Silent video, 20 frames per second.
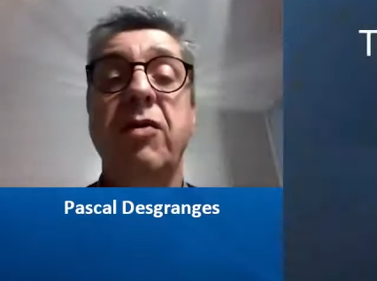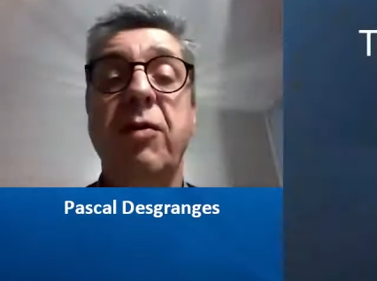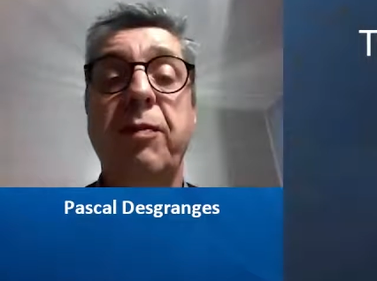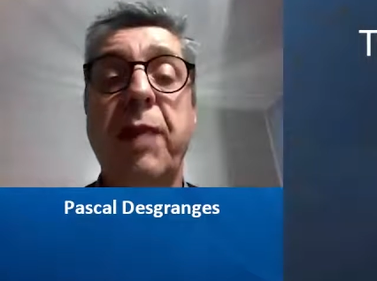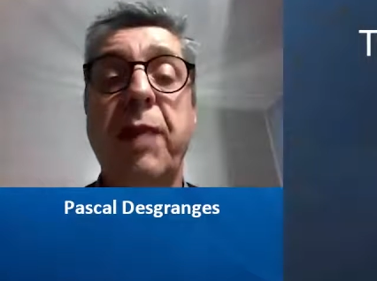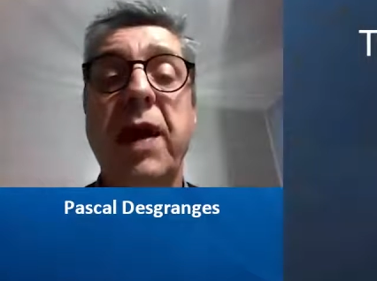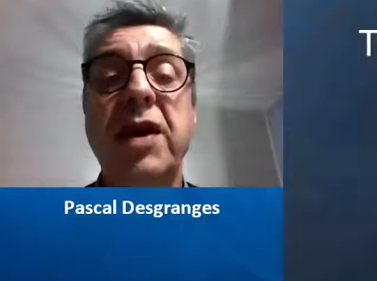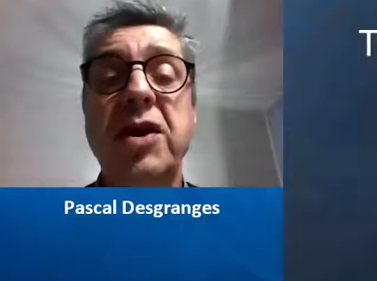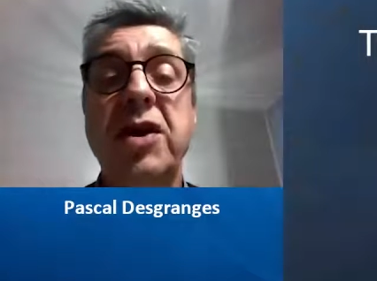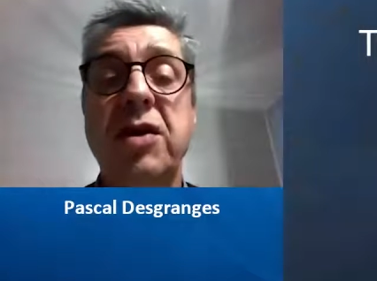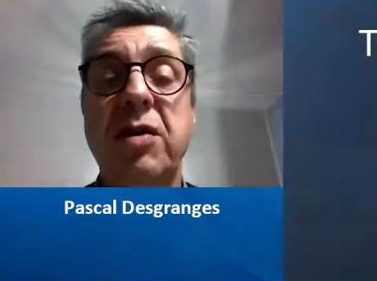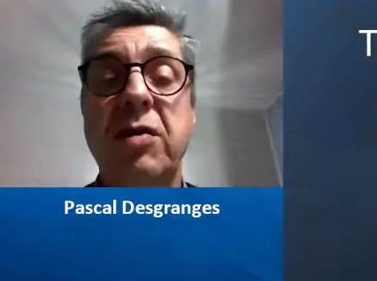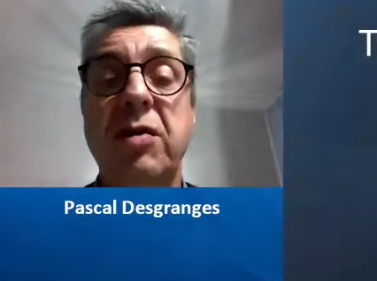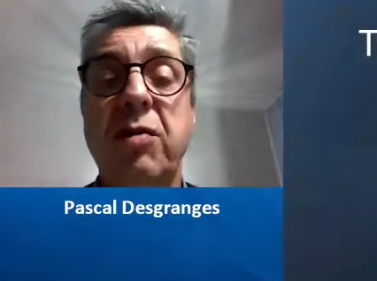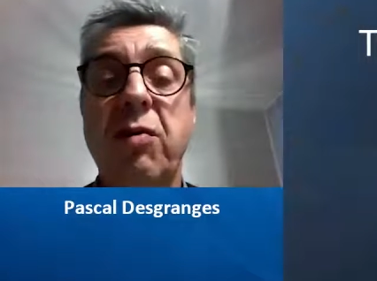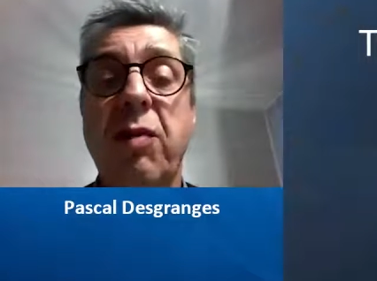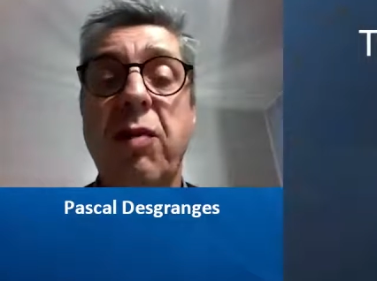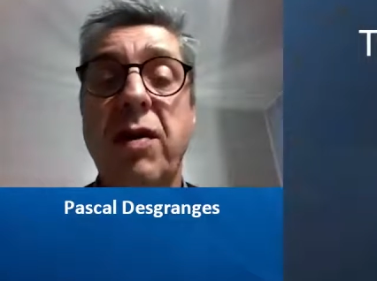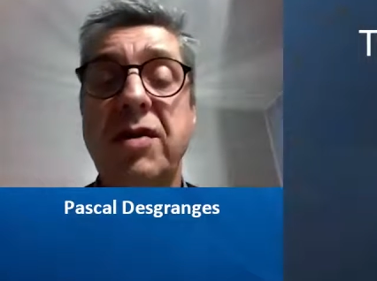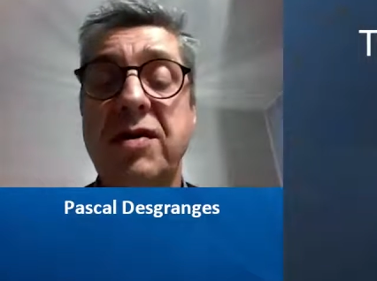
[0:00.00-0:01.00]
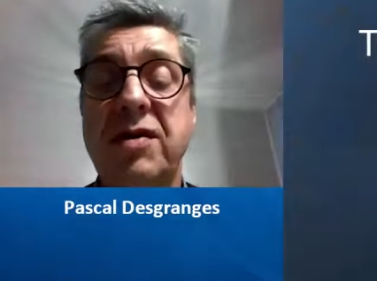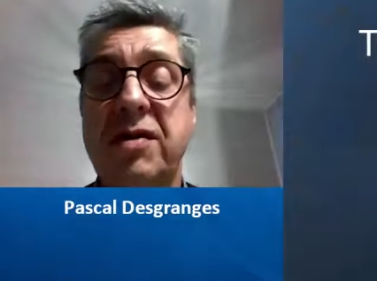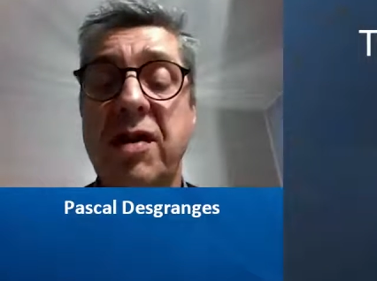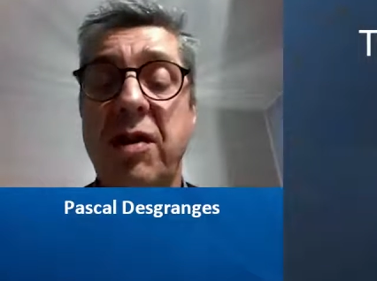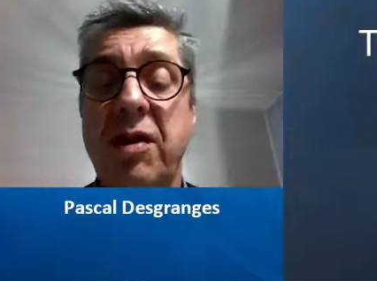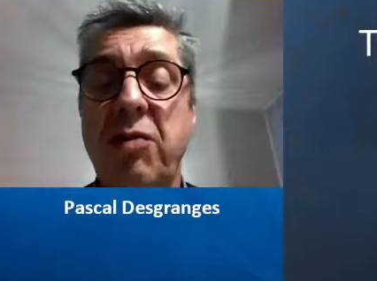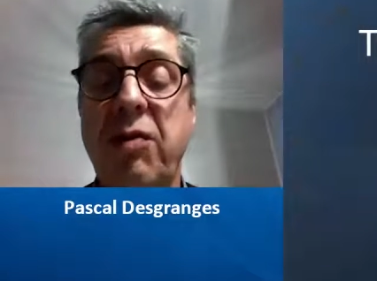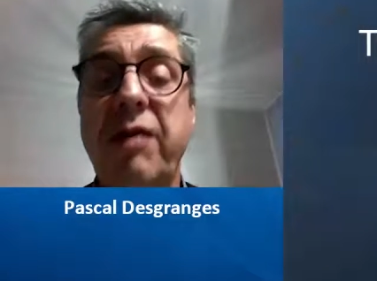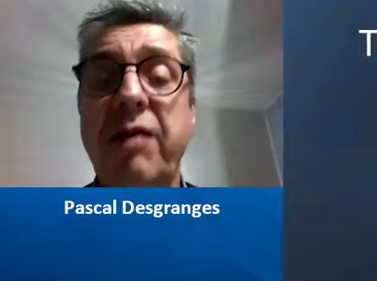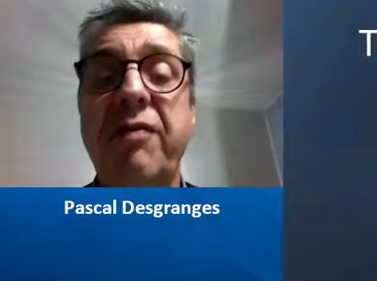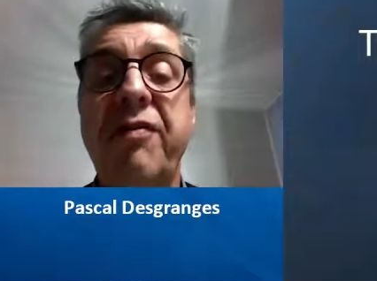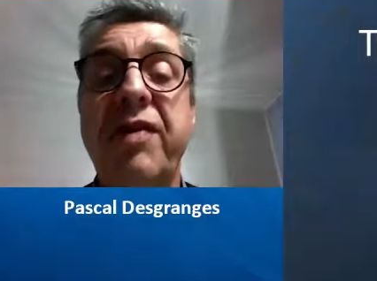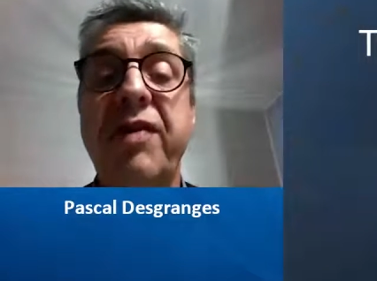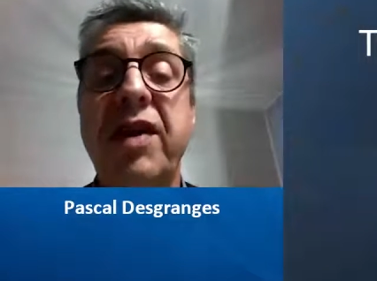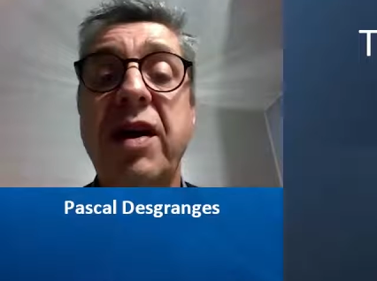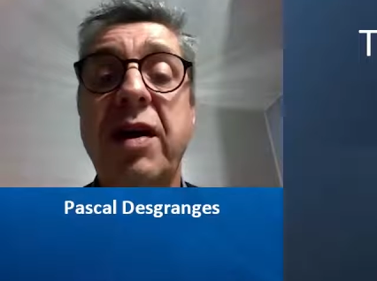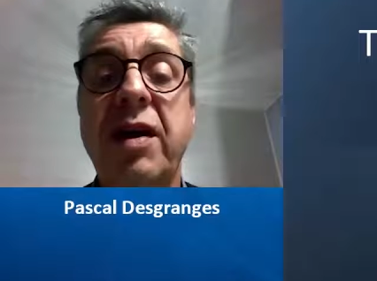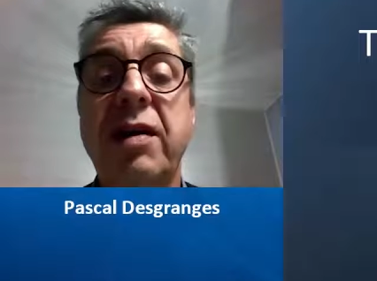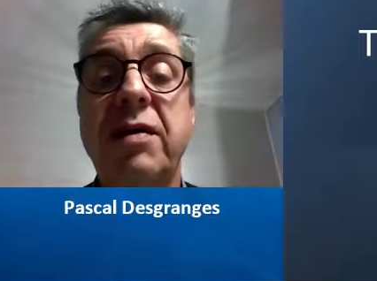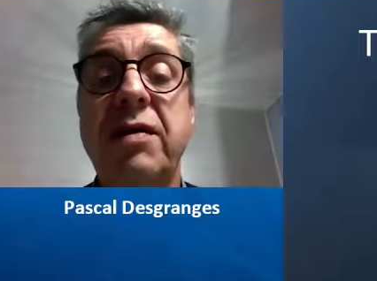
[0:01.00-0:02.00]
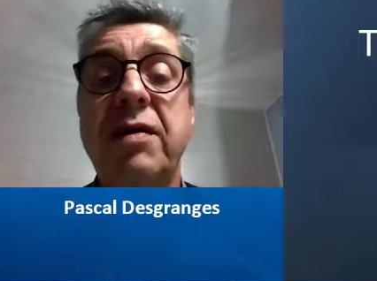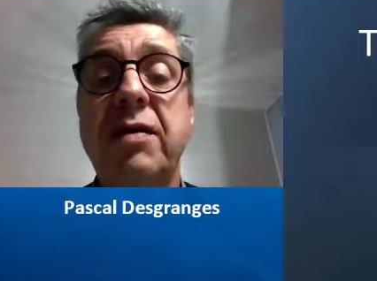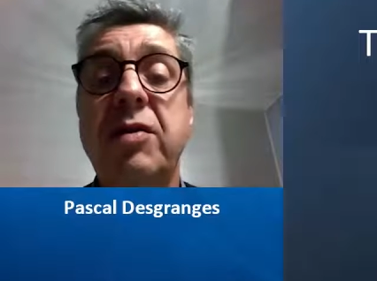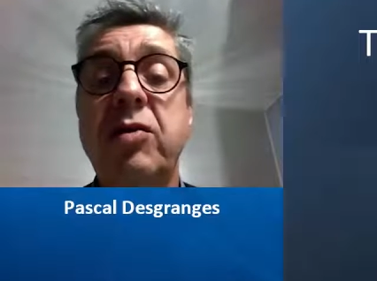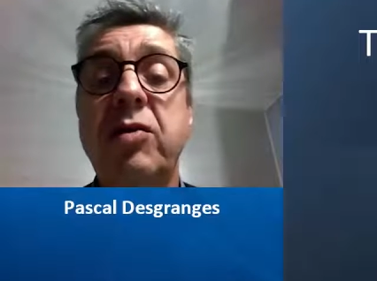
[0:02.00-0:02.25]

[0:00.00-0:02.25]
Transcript: The patient was referred